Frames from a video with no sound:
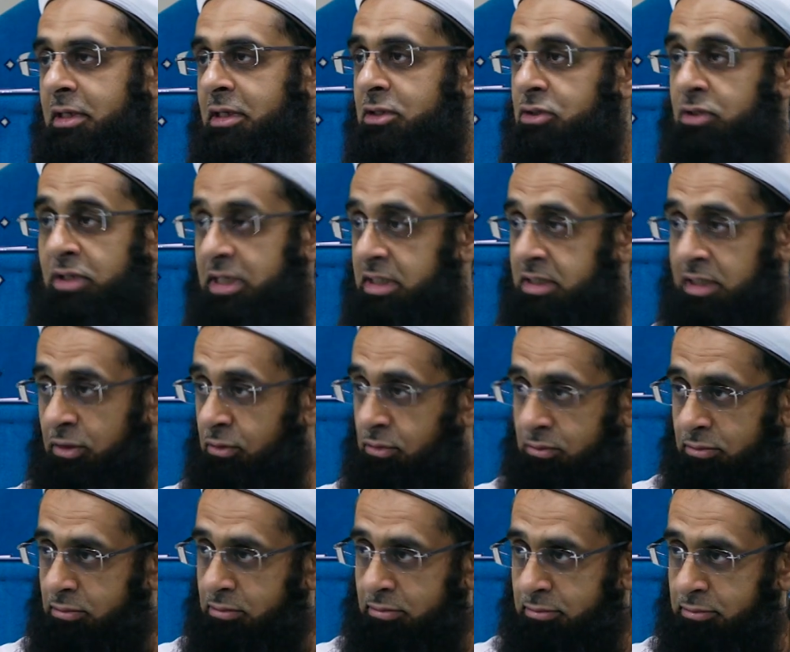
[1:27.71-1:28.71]
So these are
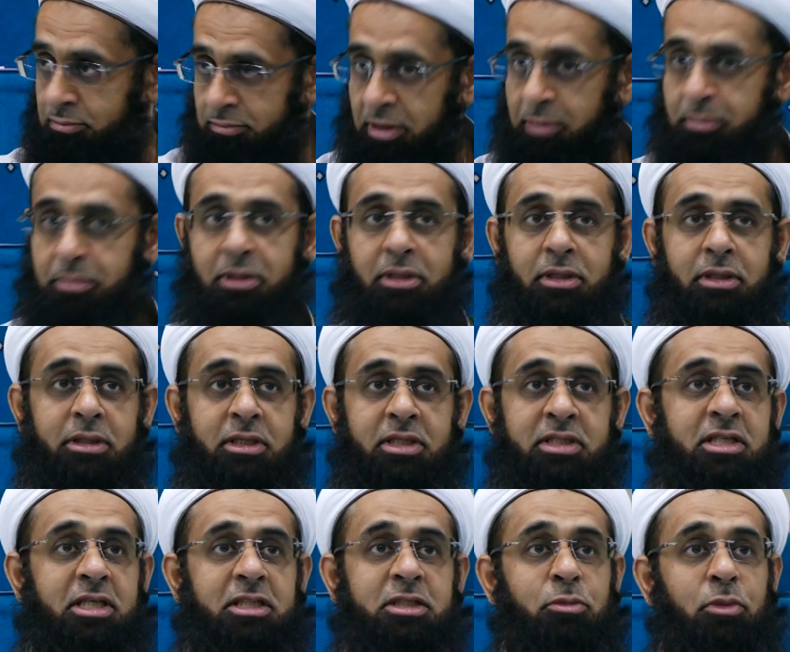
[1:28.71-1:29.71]
people.
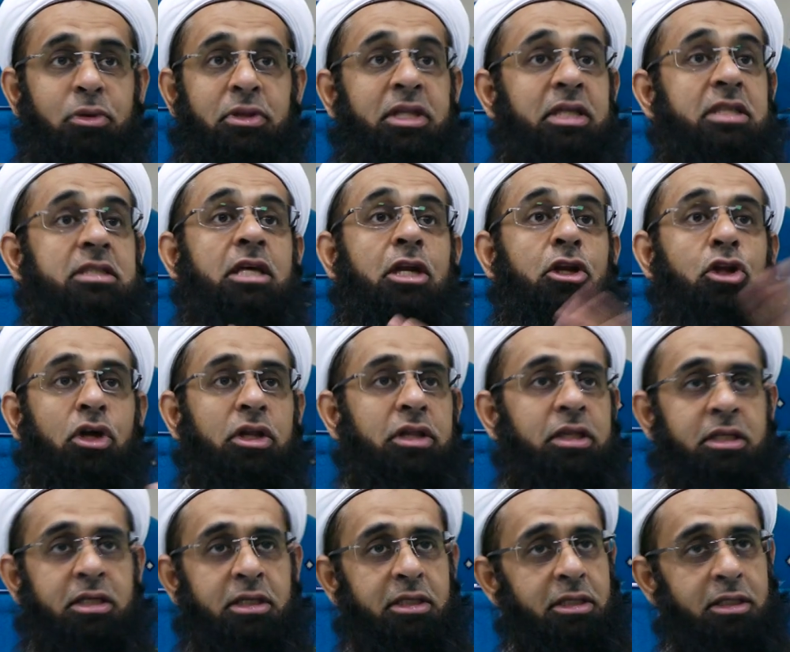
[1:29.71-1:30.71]
These are These are not
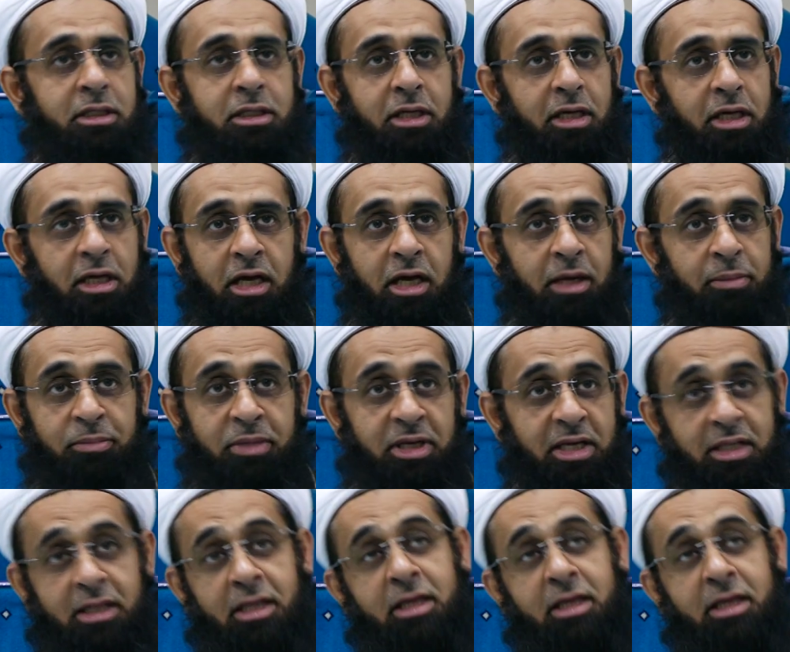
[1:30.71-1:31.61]
the Ambiya.